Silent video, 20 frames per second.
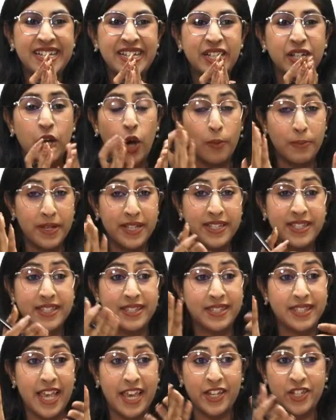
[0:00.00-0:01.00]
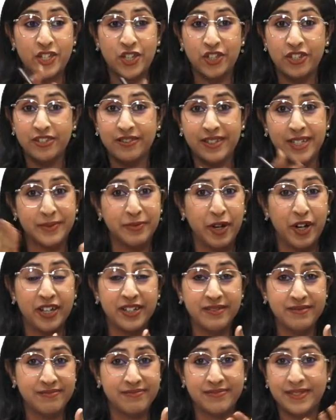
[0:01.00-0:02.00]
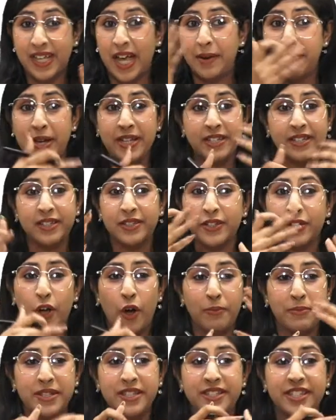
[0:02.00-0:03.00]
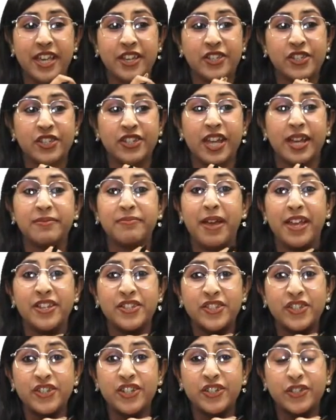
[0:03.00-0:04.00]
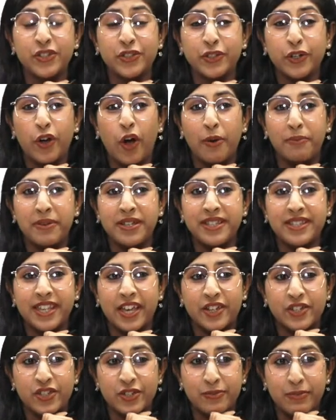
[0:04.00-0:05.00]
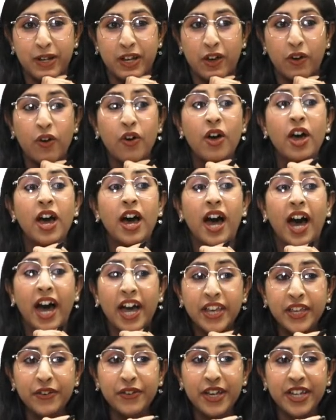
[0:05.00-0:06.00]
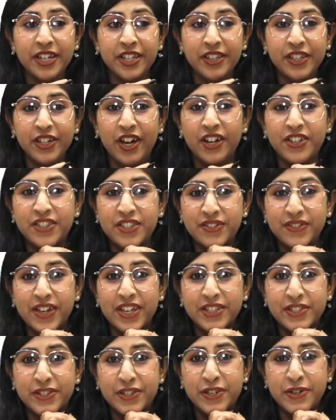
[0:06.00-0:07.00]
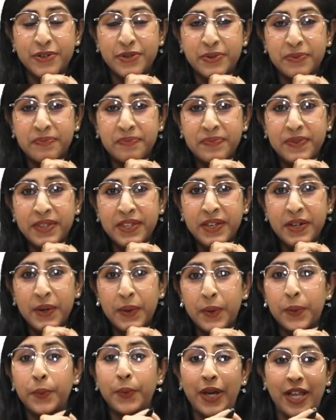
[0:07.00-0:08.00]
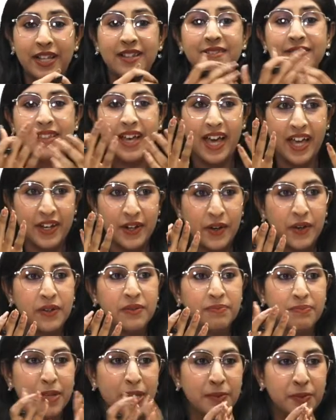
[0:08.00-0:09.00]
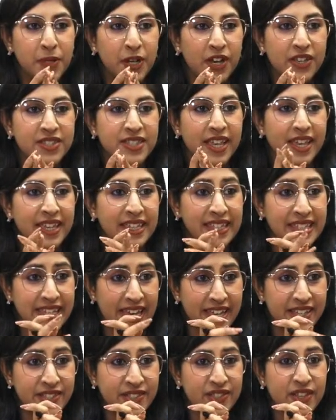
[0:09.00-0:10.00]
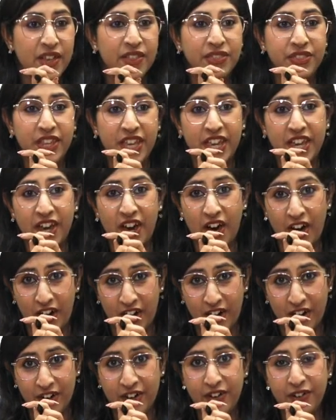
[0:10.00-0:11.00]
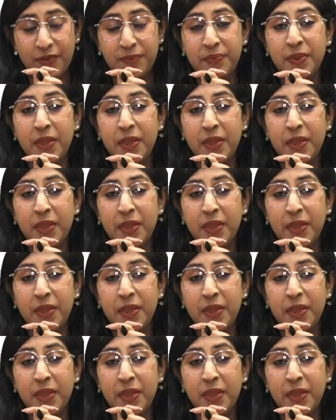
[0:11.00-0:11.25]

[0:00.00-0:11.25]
Comments section, come on. Come in the comment section and mention it in the comment section below. Are you getting the answer as 2? Well, I know people are saying yes, they are.